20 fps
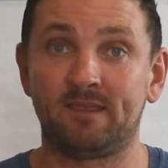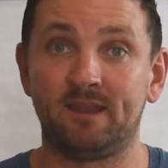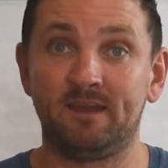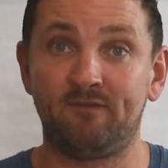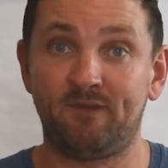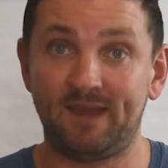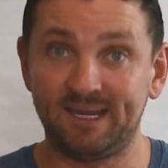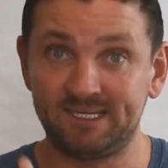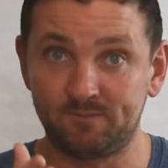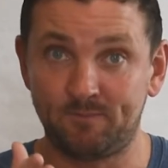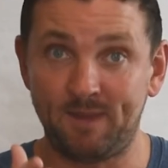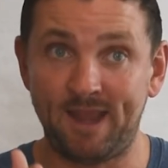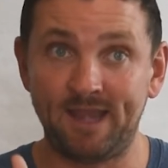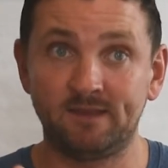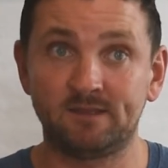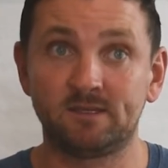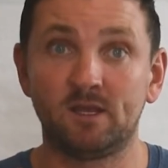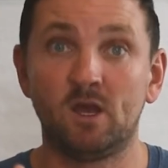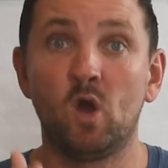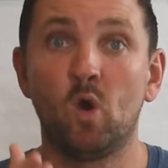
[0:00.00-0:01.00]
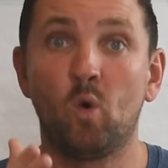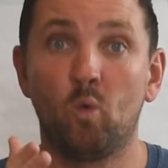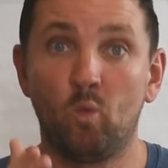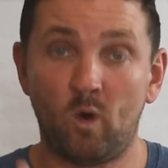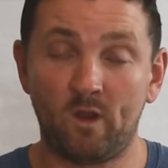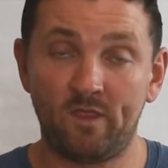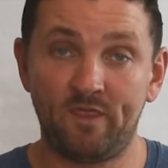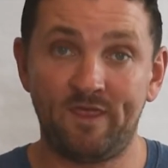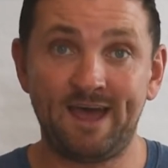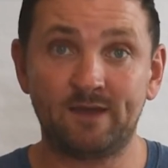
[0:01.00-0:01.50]
That if I spend
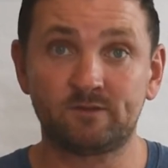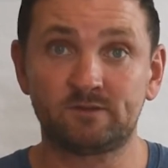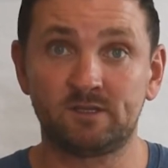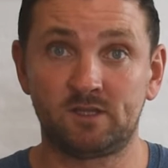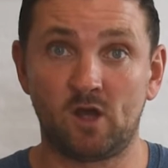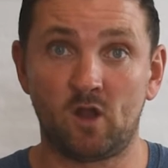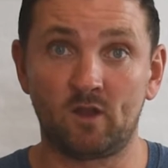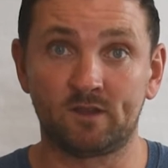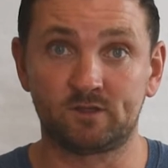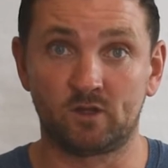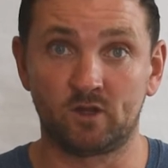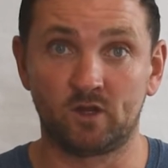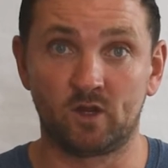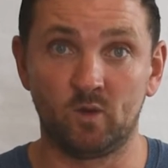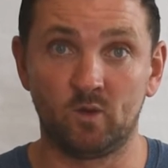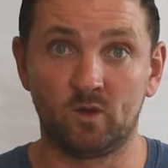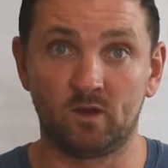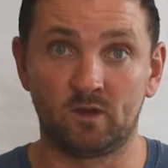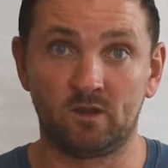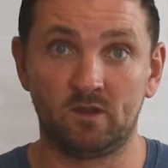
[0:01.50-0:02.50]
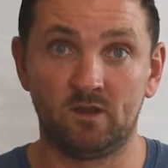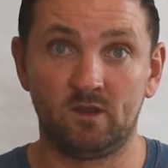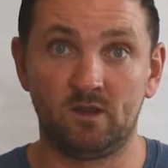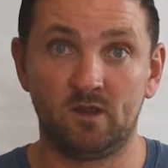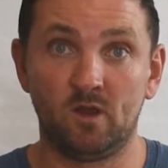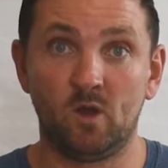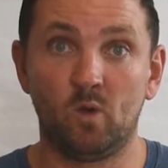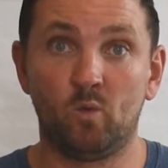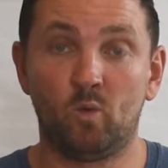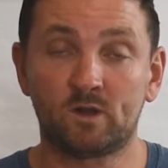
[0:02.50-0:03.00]
$1,000 on Google,
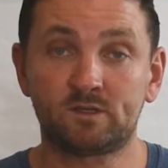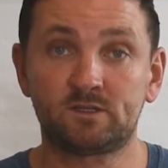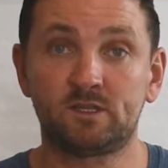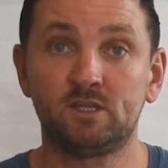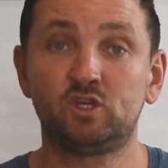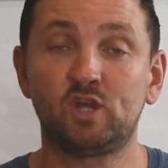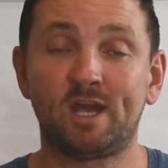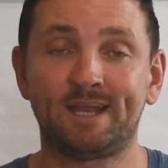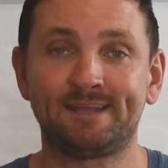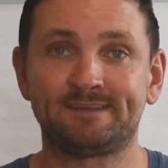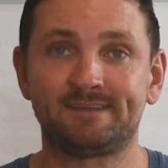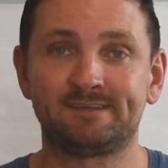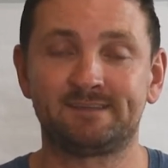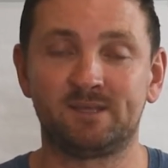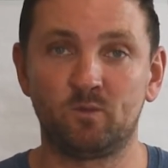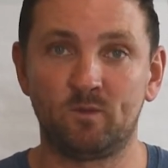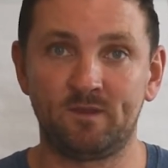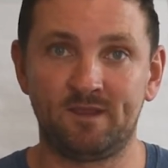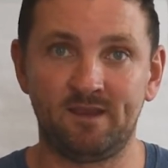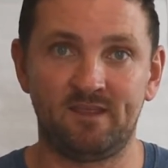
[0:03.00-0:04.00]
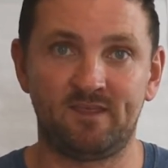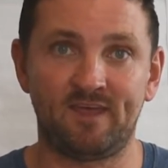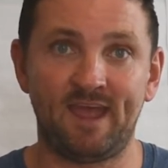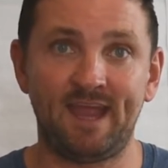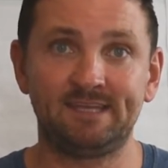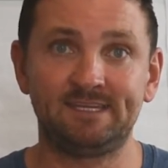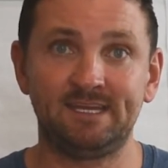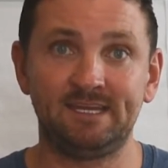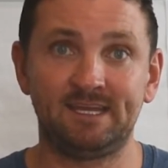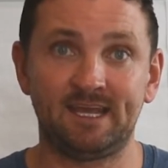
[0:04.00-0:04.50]
what's the chances that within
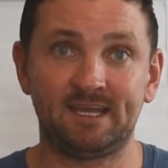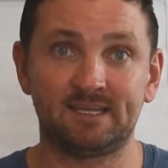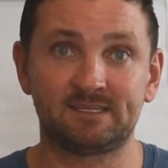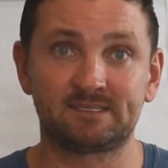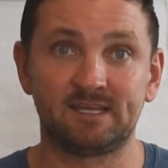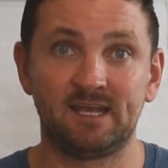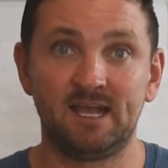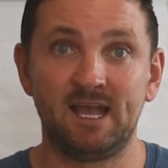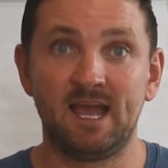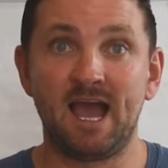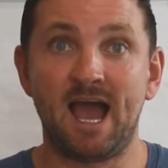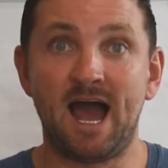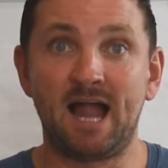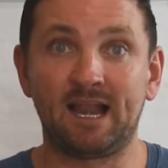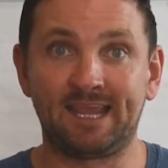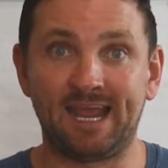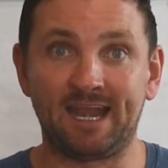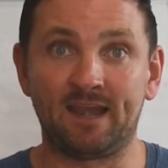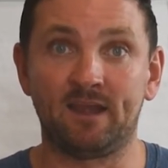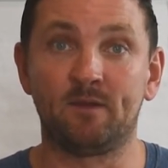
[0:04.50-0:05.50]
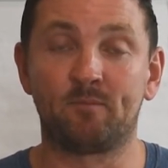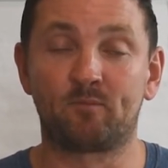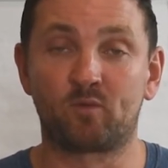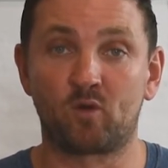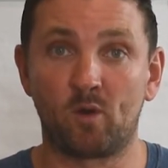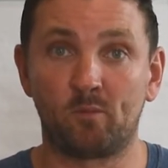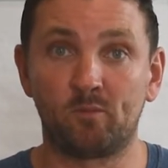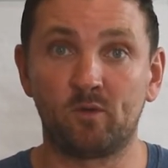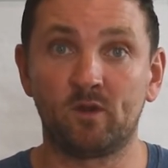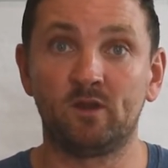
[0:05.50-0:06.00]
30 days, I'll get an
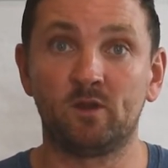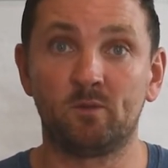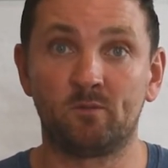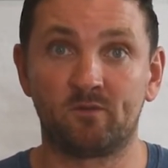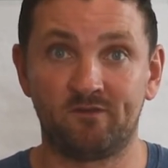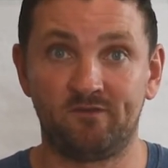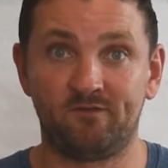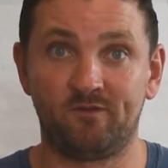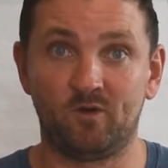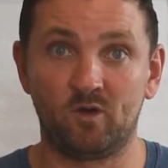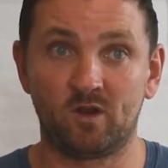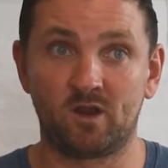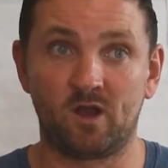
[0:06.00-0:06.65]
appropriate number of phone